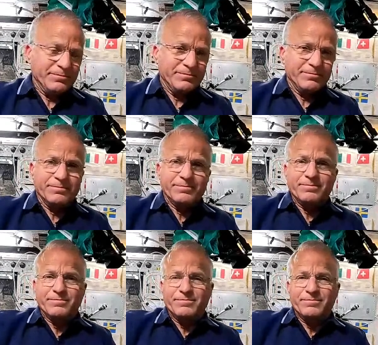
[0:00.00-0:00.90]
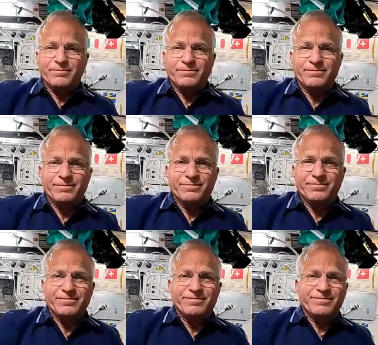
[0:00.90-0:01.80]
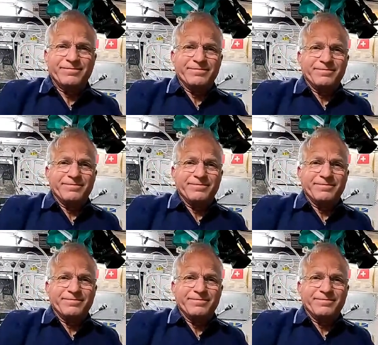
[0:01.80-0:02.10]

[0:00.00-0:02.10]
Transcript: (no one is talking)